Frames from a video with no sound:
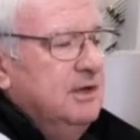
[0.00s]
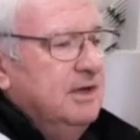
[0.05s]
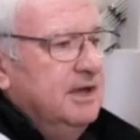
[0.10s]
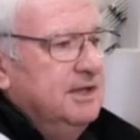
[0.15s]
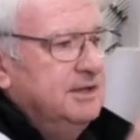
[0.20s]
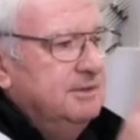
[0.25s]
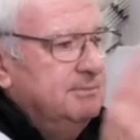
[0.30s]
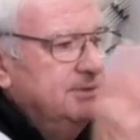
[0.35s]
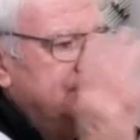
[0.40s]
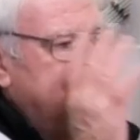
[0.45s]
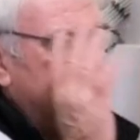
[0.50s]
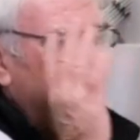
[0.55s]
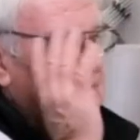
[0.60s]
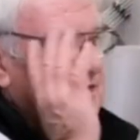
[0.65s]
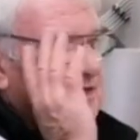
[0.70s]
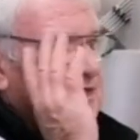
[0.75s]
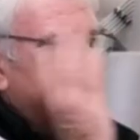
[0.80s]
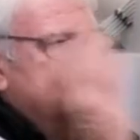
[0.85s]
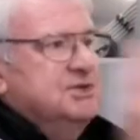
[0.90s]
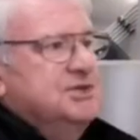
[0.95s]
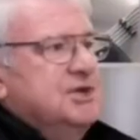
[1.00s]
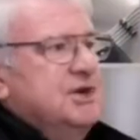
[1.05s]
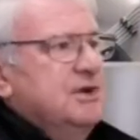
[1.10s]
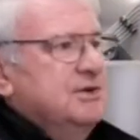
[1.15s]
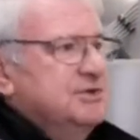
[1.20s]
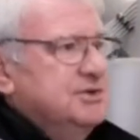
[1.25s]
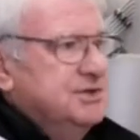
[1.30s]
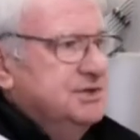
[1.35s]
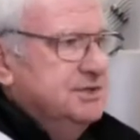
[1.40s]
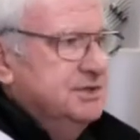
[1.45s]
and the machine
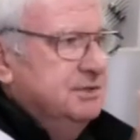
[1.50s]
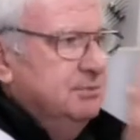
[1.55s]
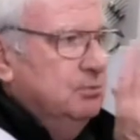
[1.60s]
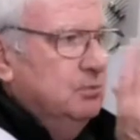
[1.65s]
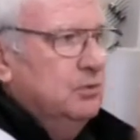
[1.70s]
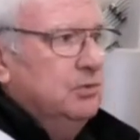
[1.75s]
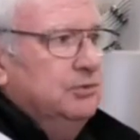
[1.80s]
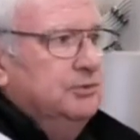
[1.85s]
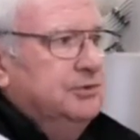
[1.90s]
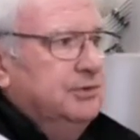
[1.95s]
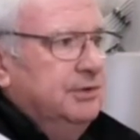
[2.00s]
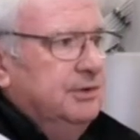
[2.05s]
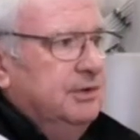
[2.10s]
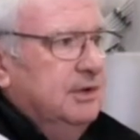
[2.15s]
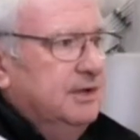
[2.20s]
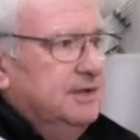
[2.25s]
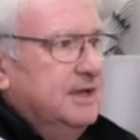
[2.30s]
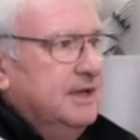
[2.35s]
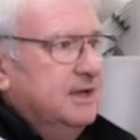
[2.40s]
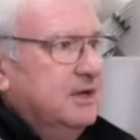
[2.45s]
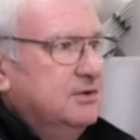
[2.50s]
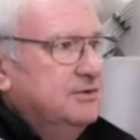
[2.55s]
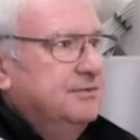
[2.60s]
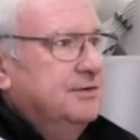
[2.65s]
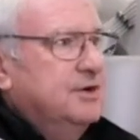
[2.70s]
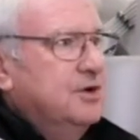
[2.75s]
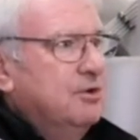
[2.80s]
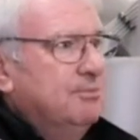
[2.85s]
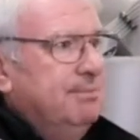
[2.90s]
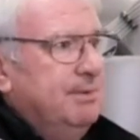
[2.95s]
discharges the wood, and that goes
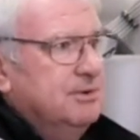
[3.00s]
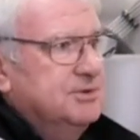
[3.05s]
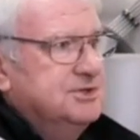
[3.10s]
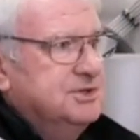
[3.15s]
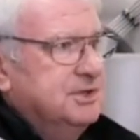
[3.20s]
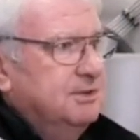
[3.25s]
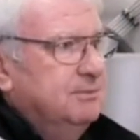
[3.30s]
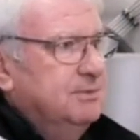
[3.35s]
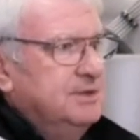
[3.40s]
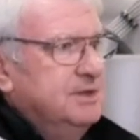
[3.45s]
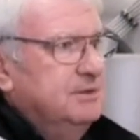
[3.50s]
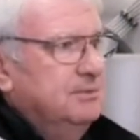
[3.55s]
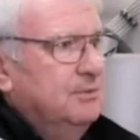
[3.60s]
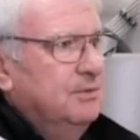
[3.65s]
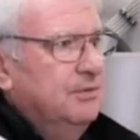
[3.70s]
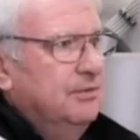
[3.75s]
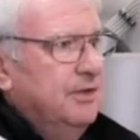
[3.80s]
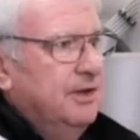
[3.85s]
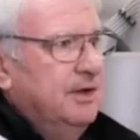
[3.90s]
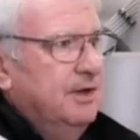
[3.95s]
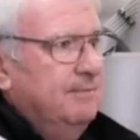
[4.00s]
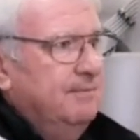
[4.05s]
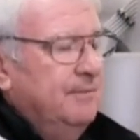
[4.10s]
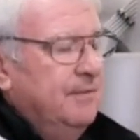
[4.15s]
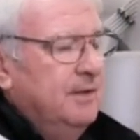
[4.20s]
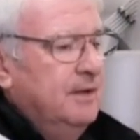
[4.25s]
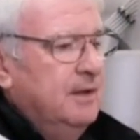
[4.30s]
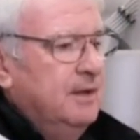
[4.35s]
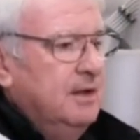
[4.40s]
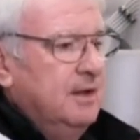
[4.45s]
for composting. We don't want
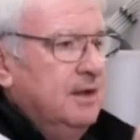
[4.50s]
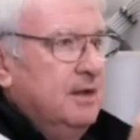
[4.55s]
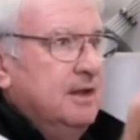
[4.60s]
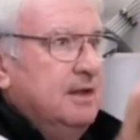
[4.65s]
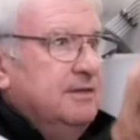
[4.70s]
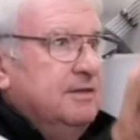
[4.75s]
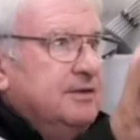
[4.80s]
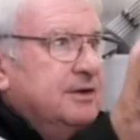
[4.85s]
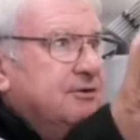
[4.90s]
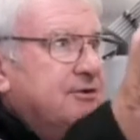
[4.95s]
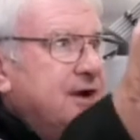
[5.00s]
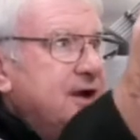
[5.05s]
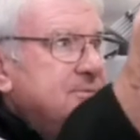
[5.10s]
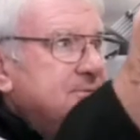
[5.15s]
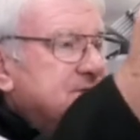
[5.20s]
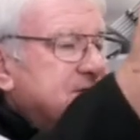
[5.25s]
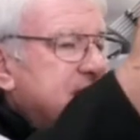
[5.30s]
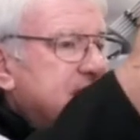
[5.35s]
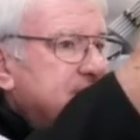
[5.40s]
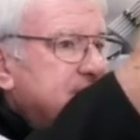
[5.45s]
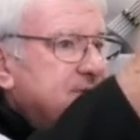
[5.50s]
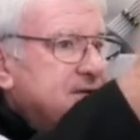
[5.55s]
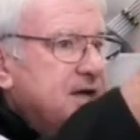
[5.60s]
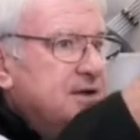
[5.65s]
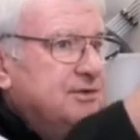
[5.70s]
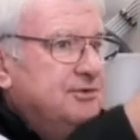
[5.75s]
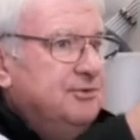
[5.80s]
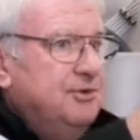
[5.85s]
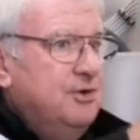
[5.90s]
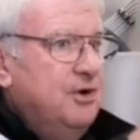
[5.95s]
that. The grapes come
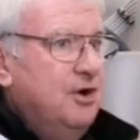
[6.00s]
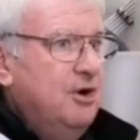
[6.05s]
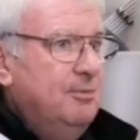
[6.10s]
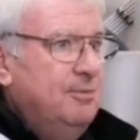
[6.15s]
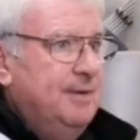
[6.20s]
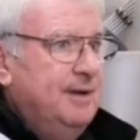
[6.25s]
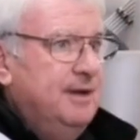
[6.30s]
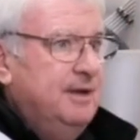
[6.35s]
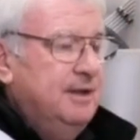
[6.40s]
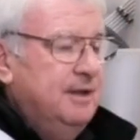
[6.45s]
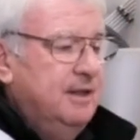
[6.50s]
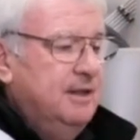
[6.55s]
down through a hopper,